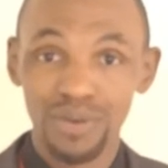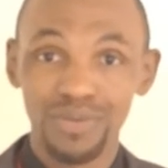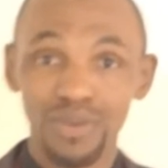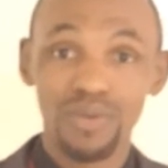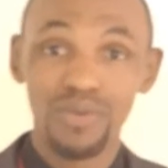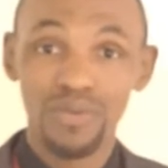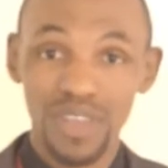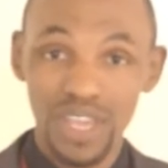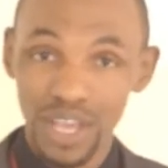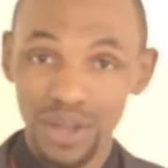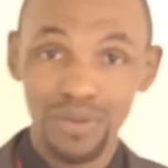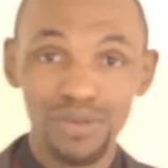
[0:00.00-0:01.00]
From
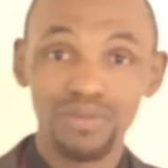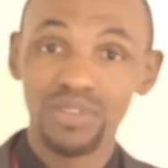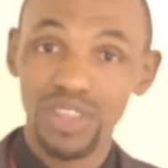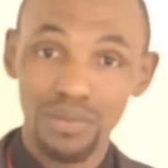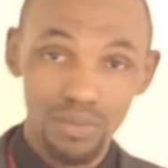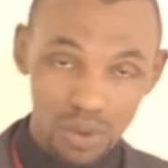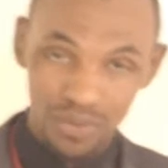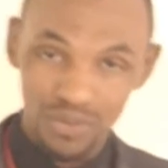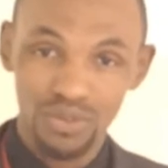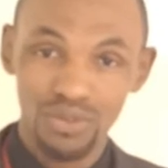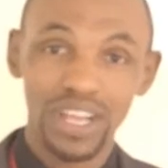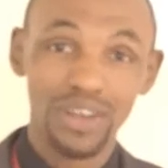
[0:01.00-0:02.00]
here, we will then move
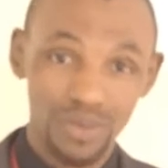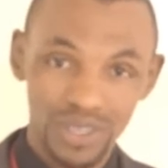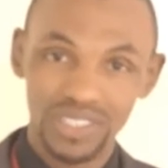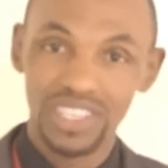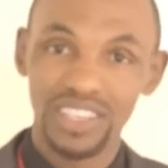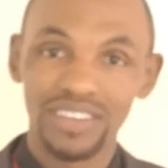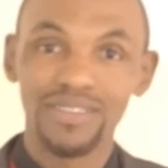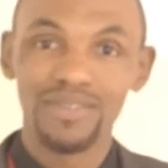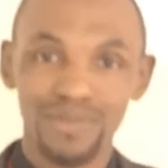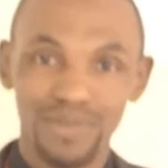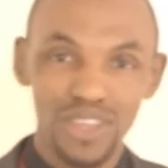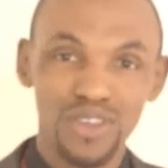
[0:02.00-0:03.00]
to Kaduna State.
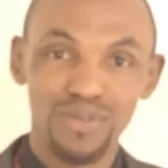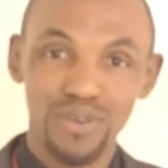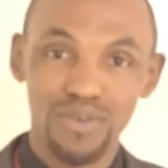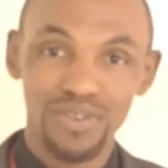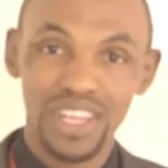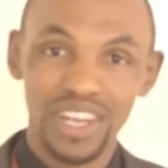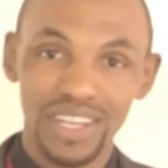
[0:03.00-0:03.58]
Thank you for following